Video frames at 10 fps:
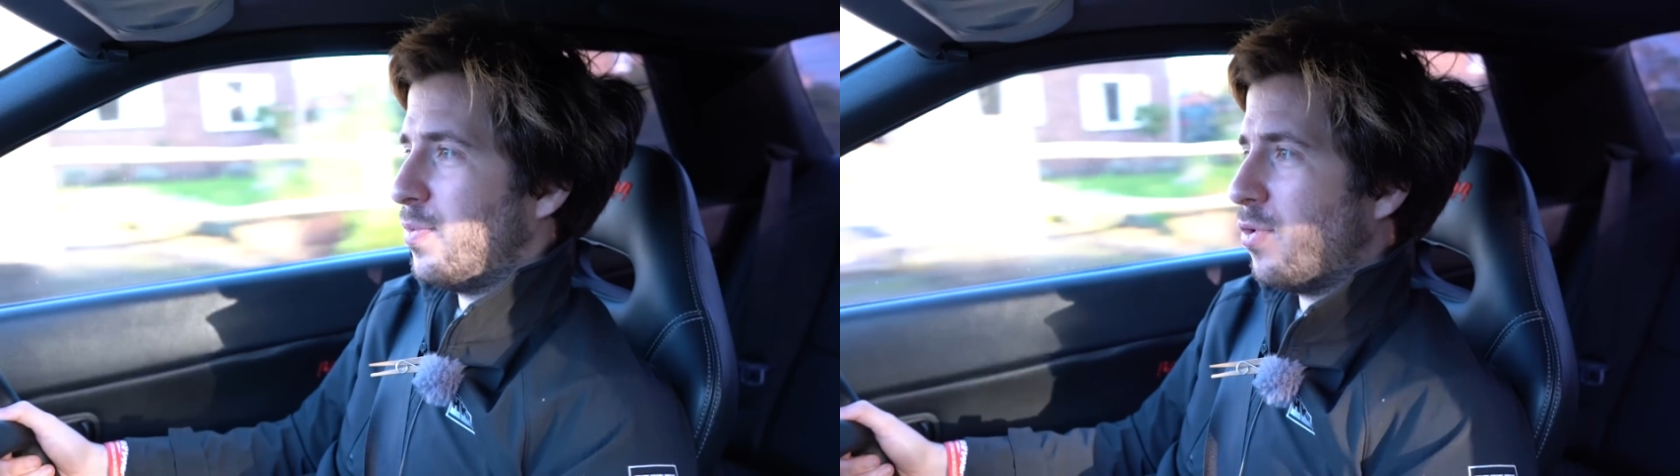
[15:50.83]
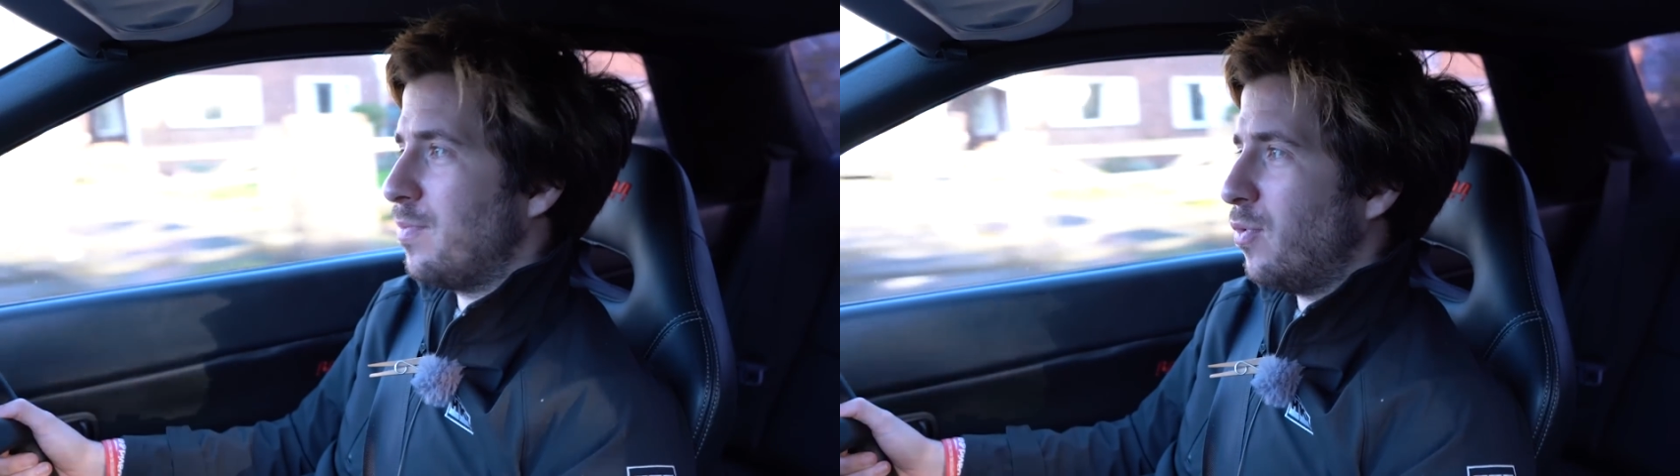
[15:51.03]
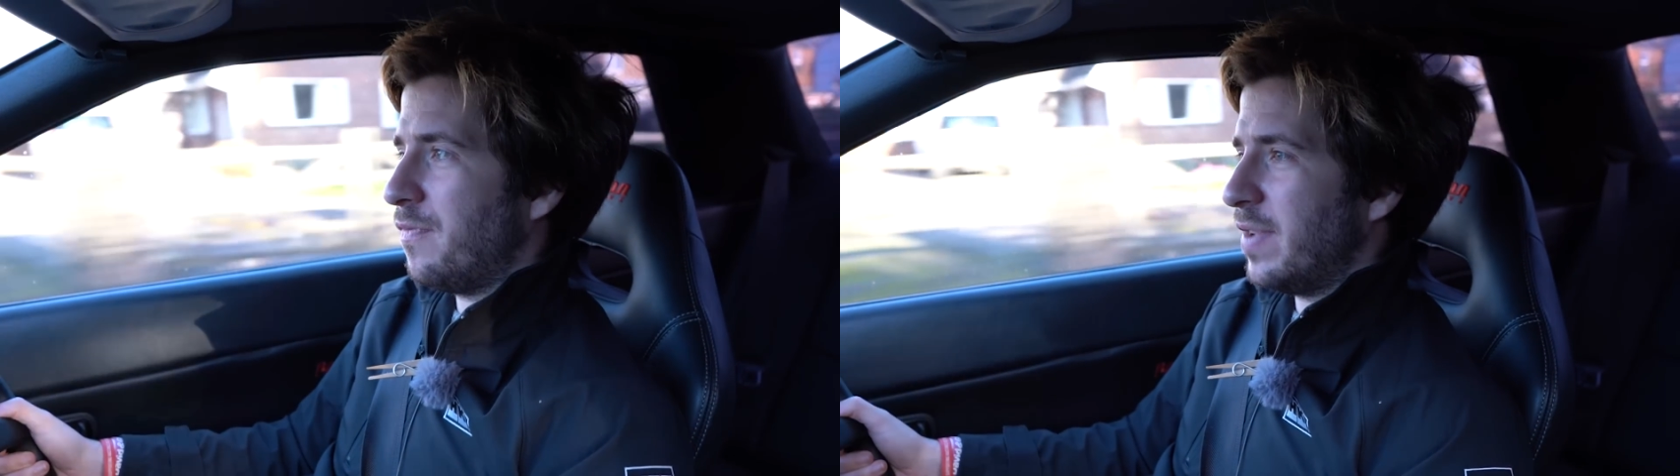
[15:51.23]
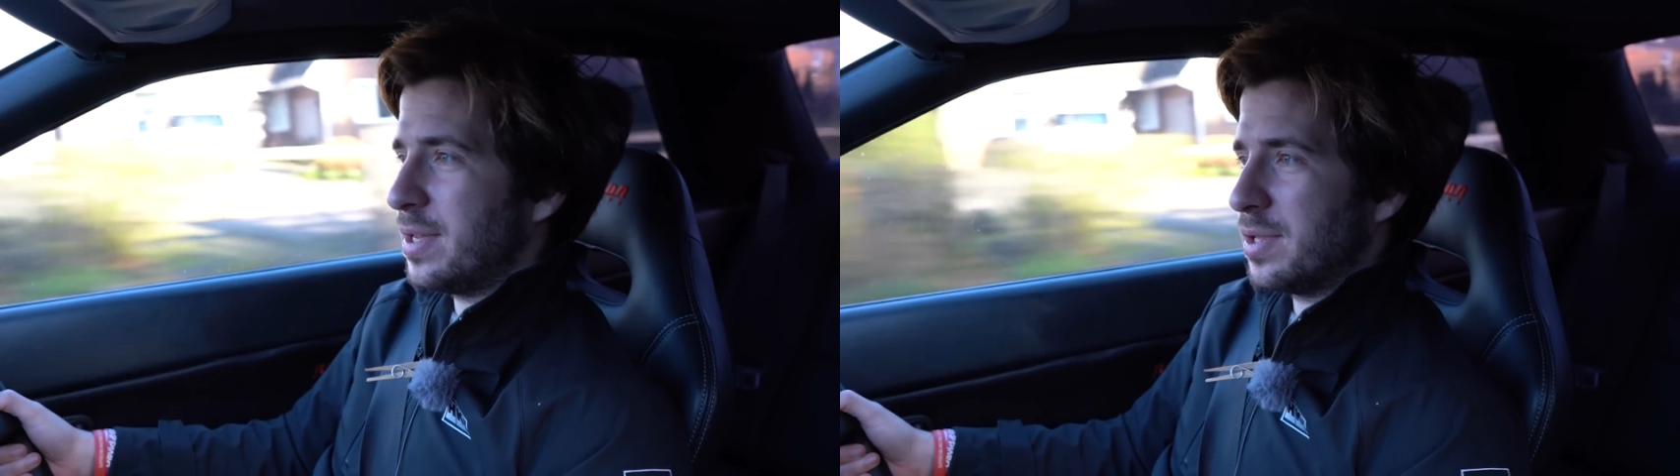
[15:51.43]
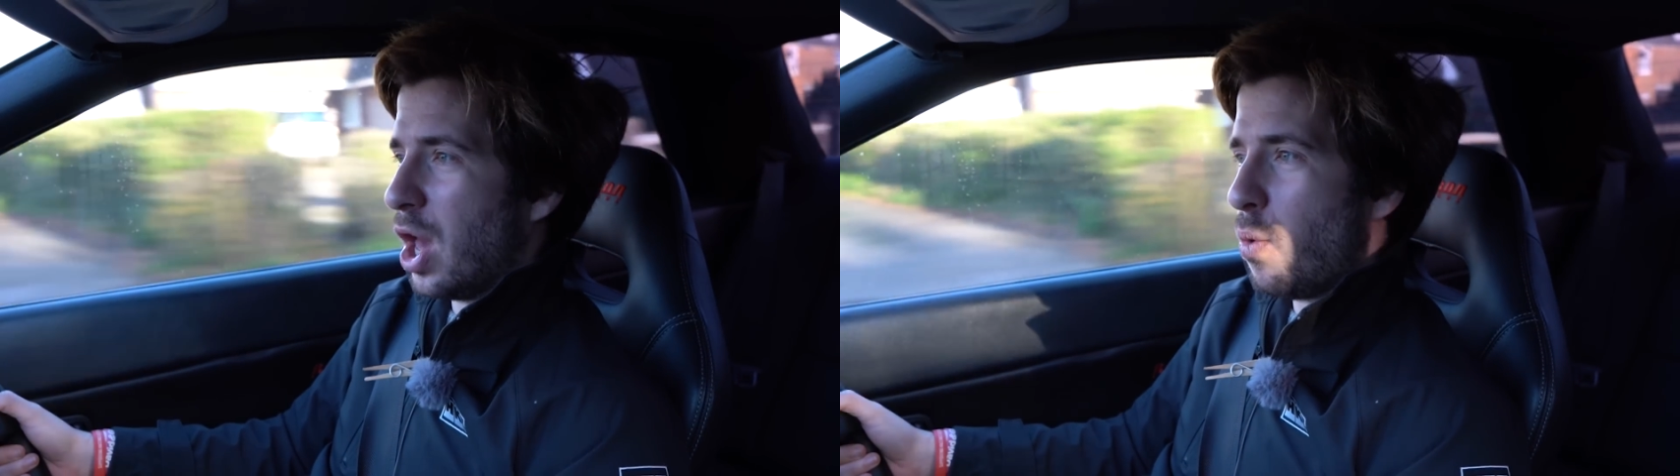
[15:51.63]
more and more
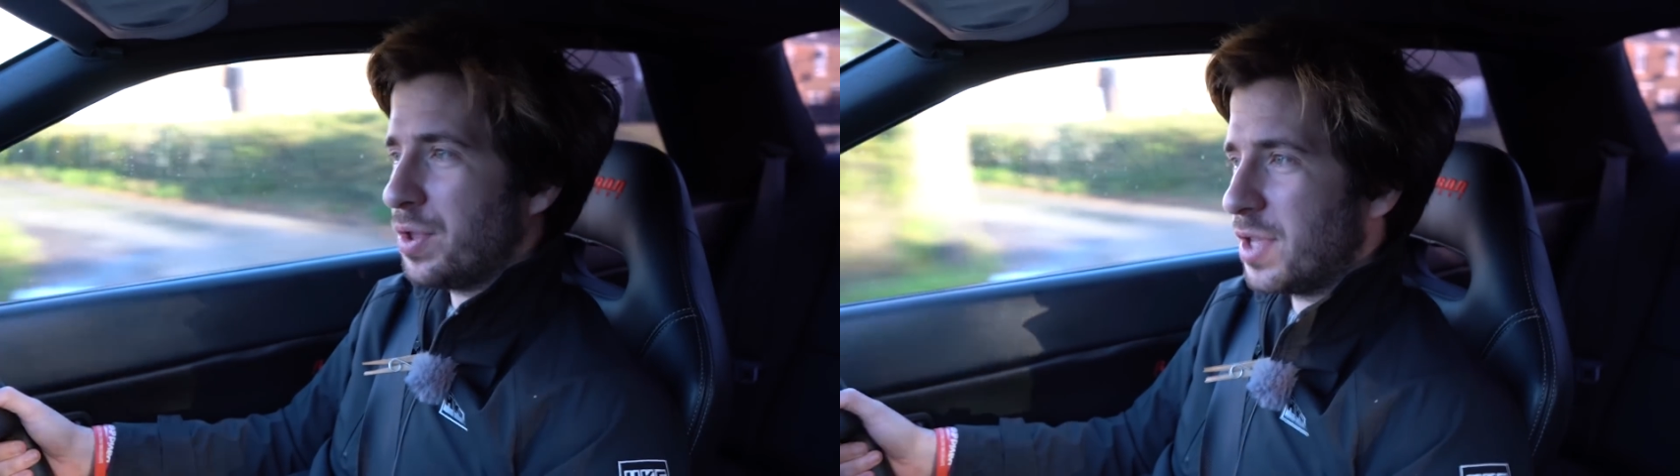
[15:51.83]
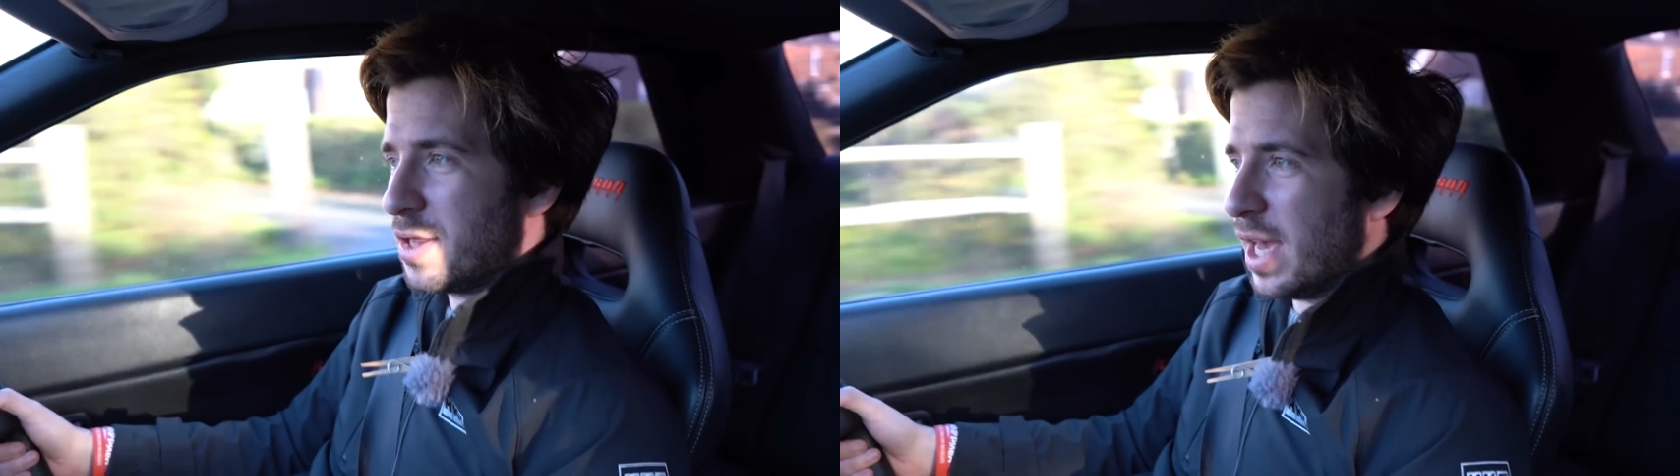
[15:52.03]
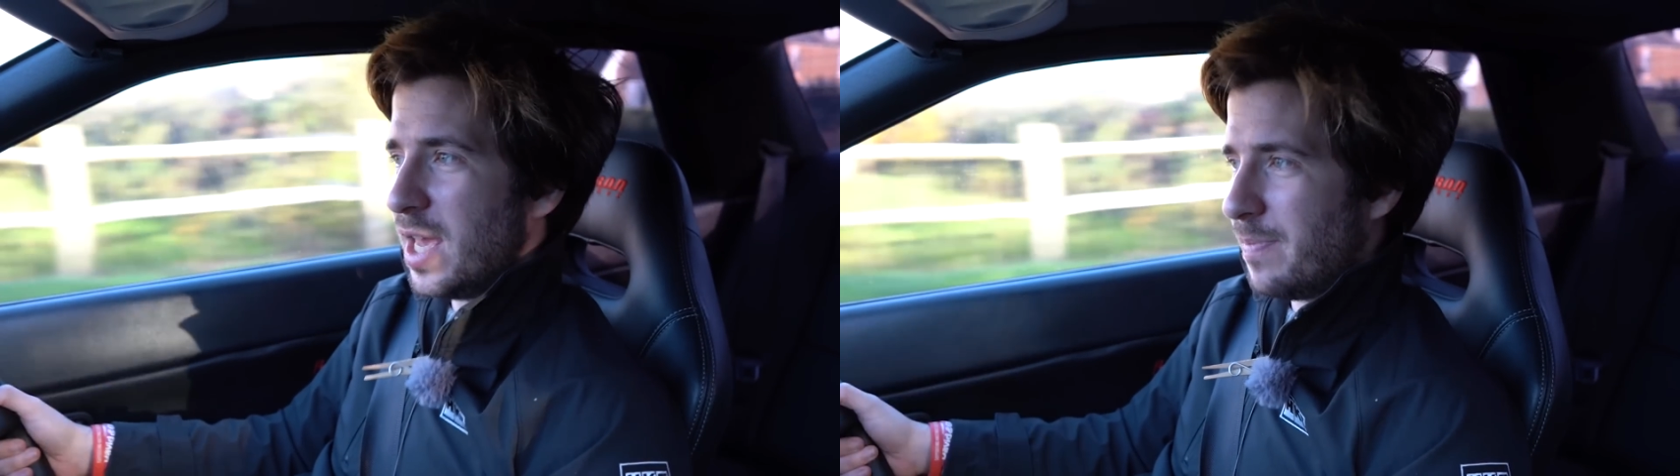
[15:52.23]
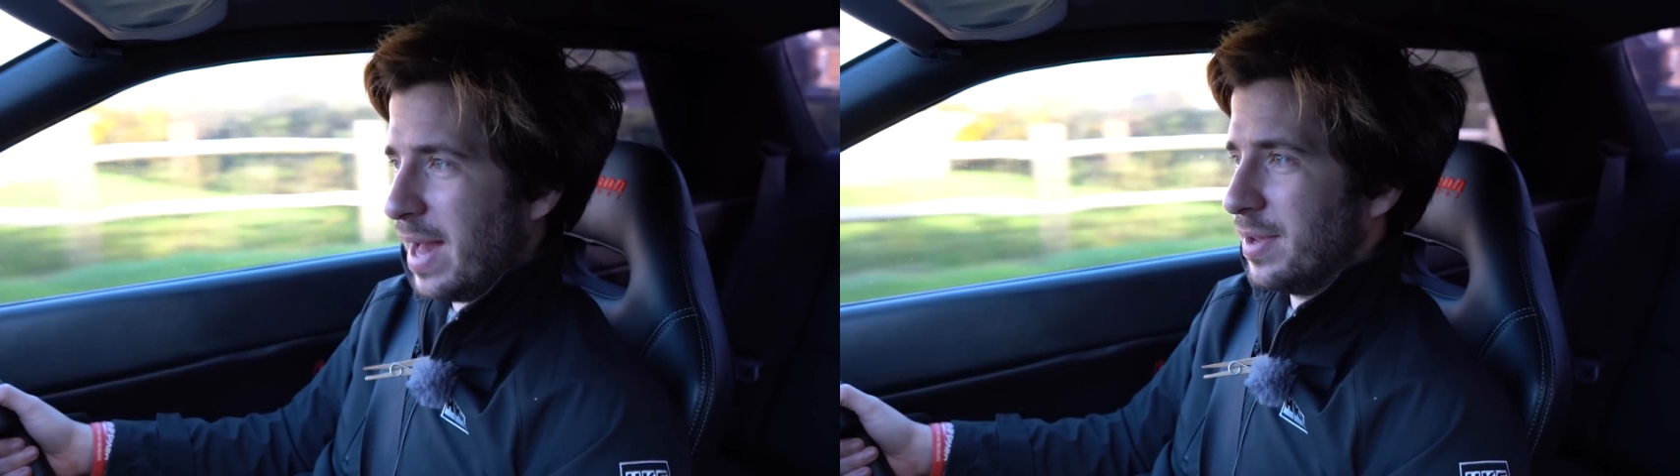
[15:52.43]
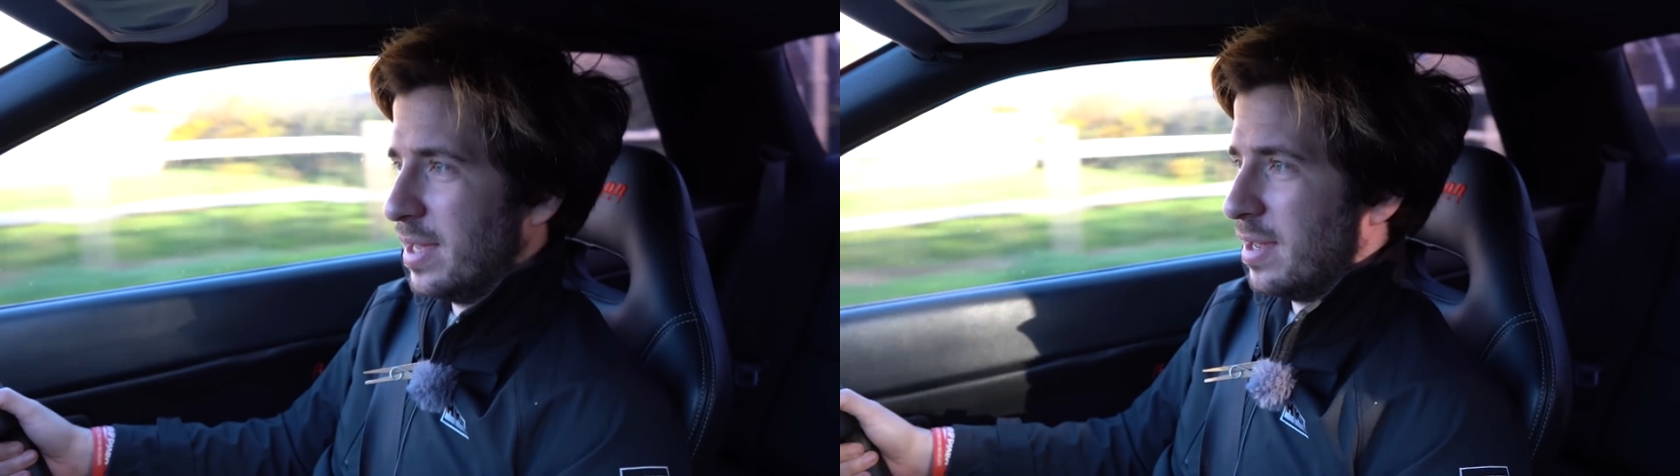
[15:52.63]
things that I want to say
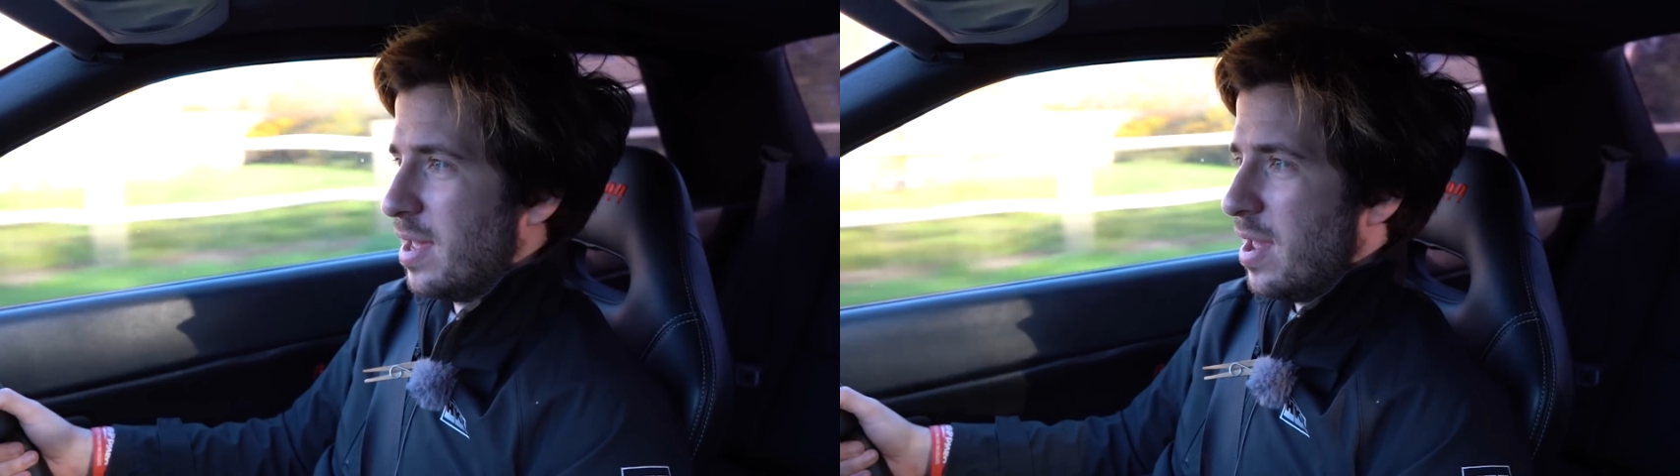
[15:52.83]
about it.